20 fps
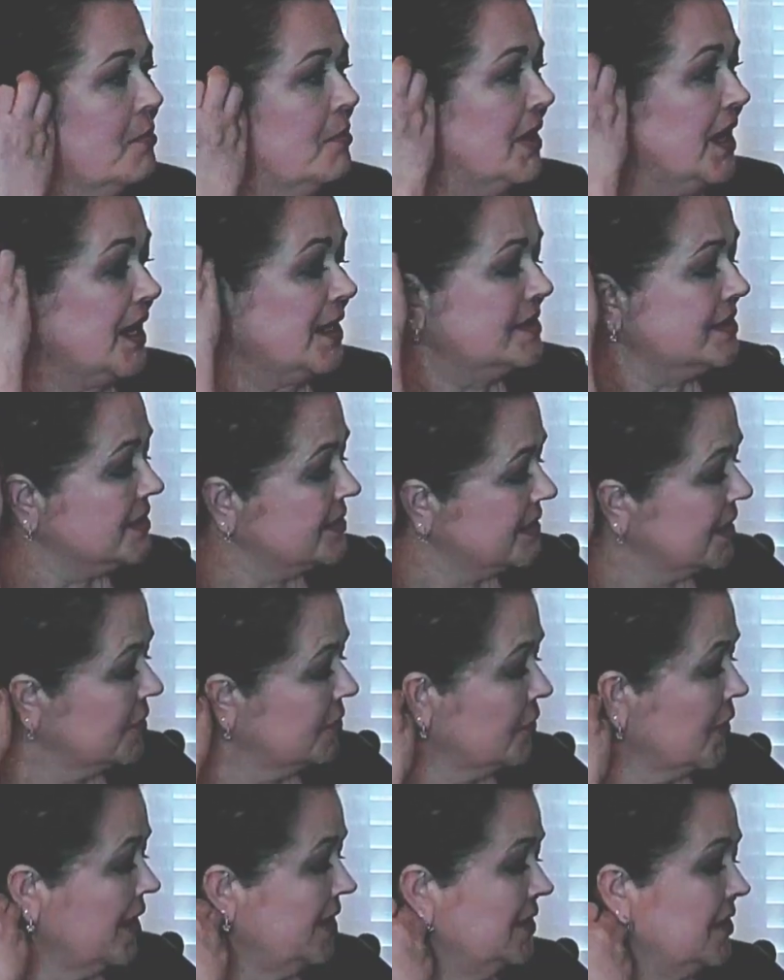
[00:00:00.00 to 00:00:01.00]
but I did
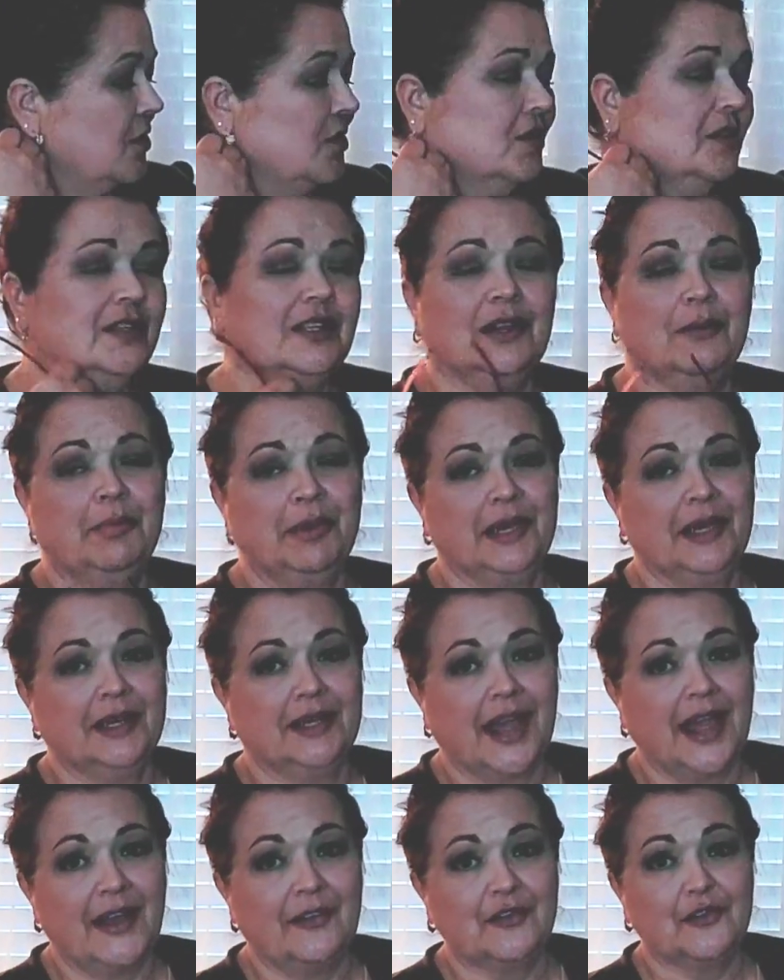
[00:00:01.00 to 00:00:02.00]
get rained on a little
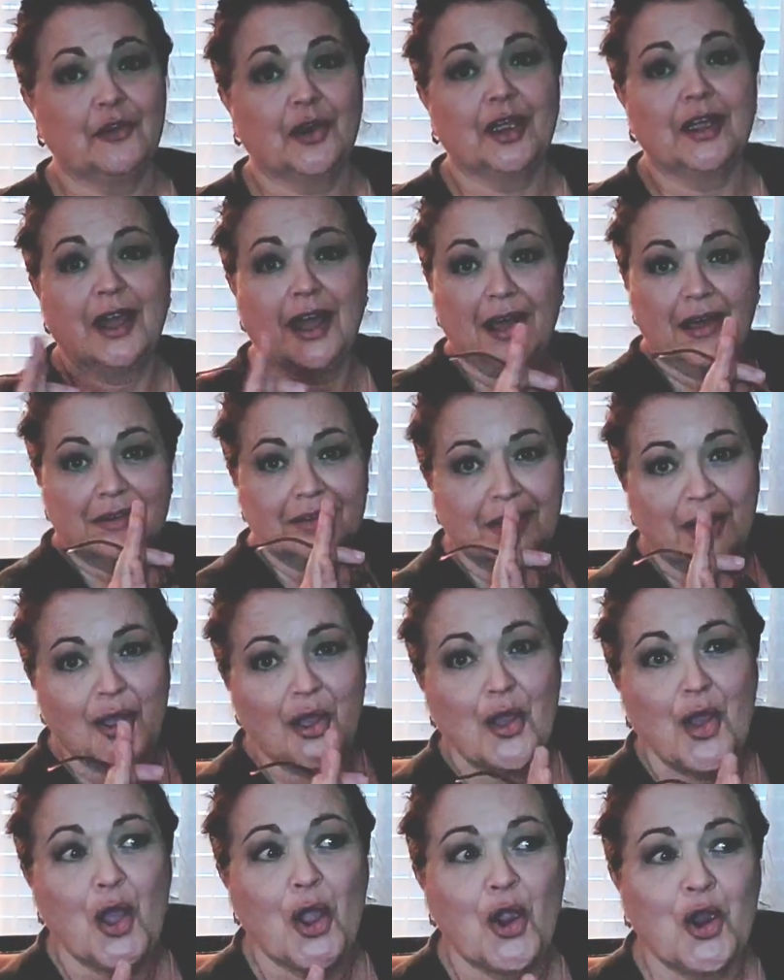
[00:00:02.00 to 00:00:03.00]
bit after I got
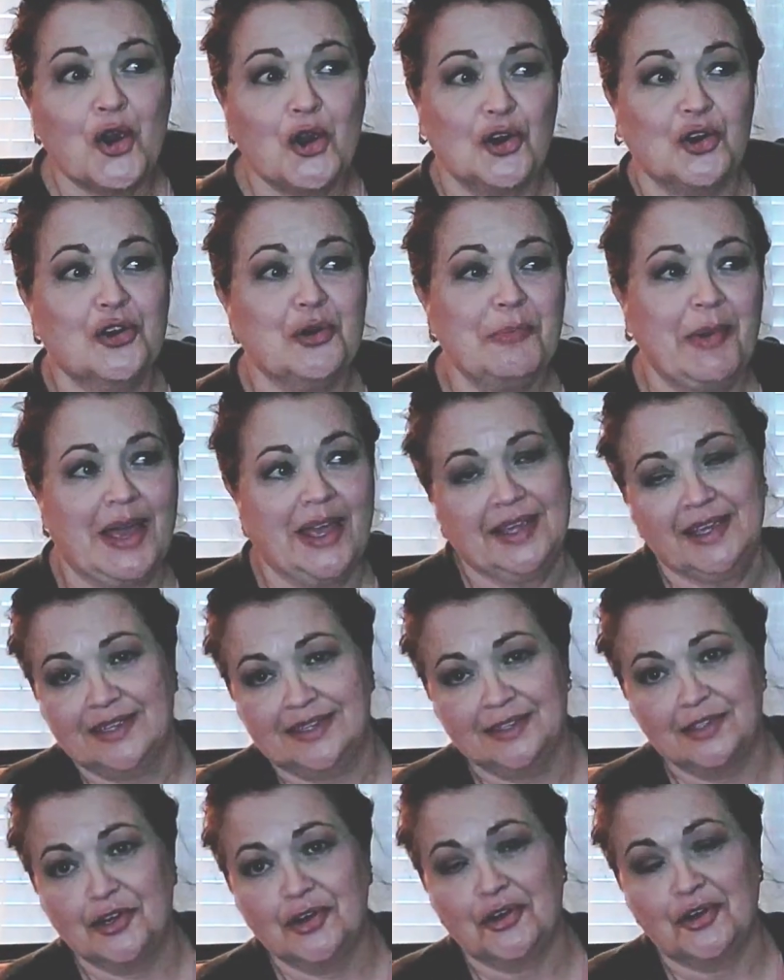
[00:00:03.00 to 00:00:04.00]
her back
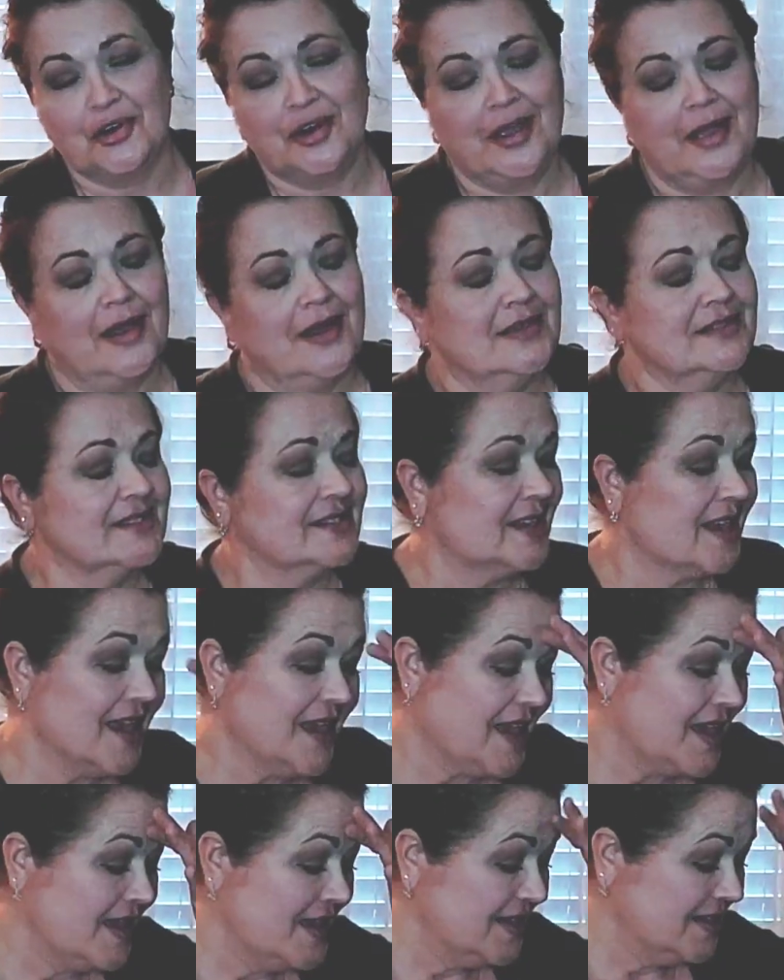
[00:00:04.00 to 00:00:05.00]
into her house.
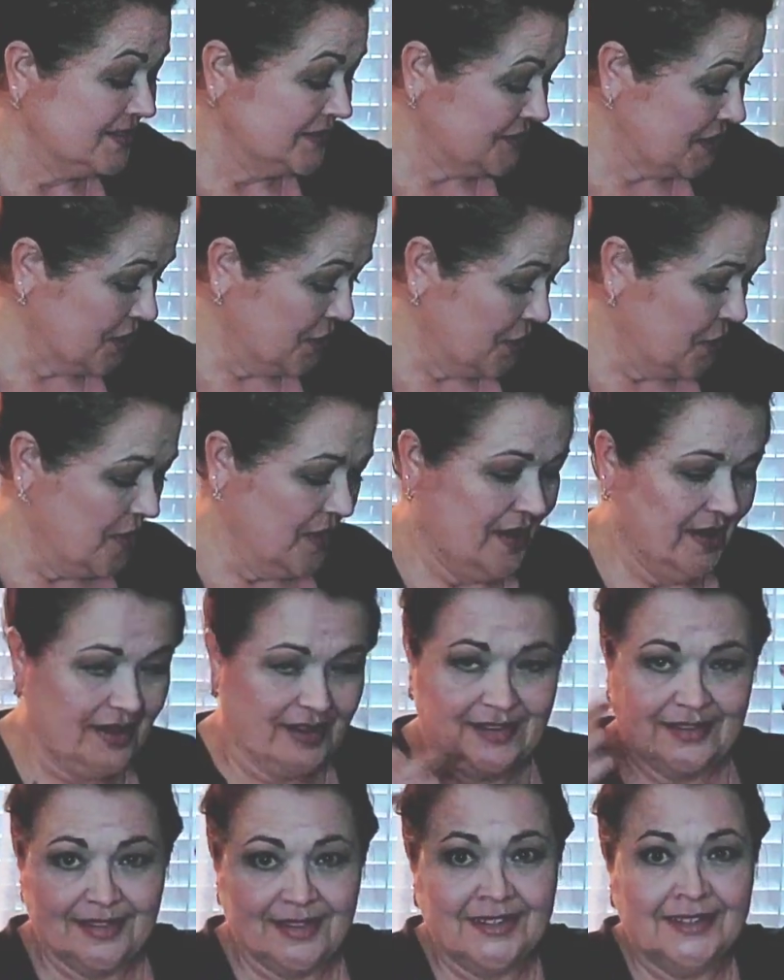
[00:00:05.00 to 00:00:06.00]
So uh,